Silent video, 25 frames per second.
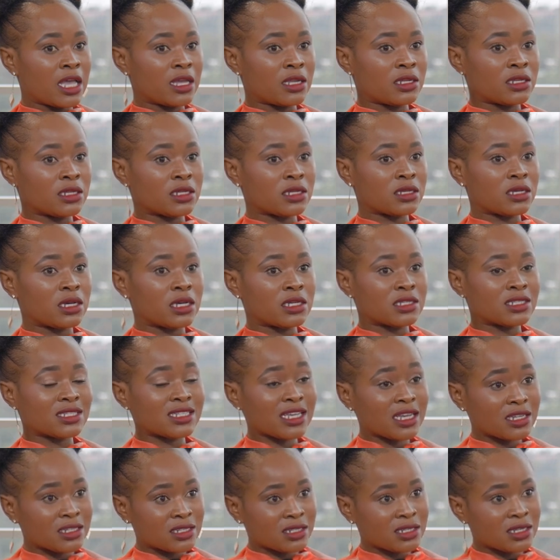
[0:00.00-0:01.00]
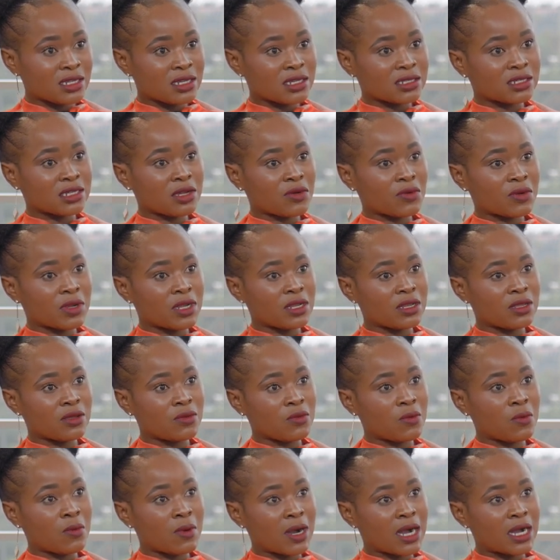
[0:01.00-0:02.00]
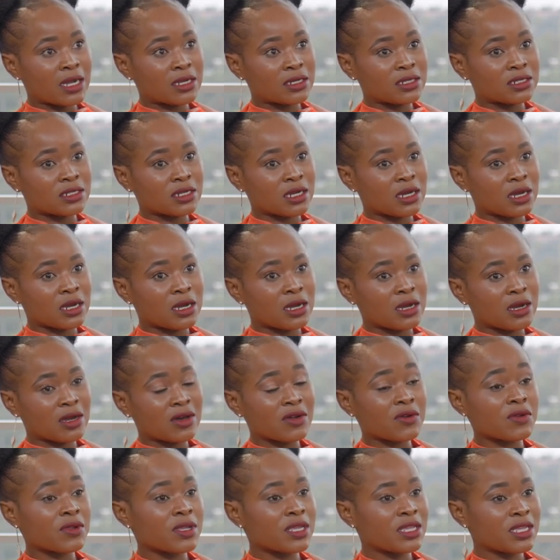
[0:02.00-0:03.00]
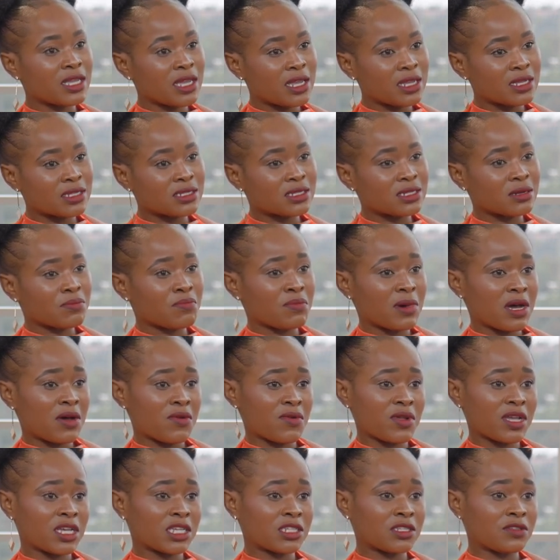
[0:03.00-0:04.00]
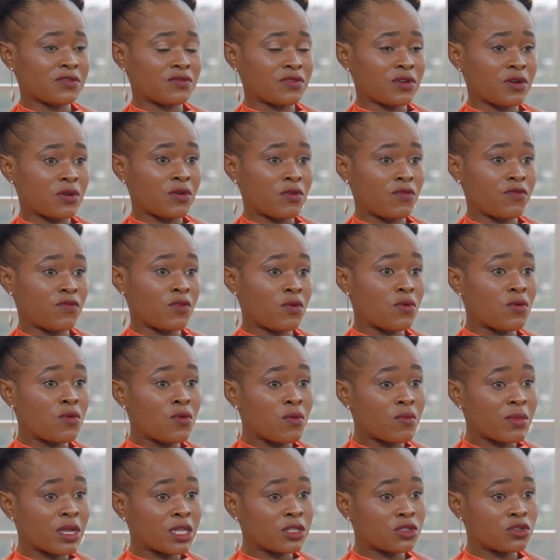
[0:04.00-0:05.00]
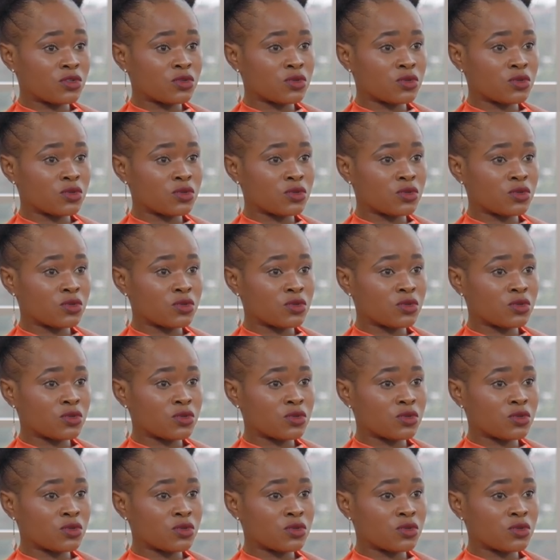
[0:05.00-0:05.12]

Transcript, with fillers: And uh, such things are really what uh, create barriers for, for women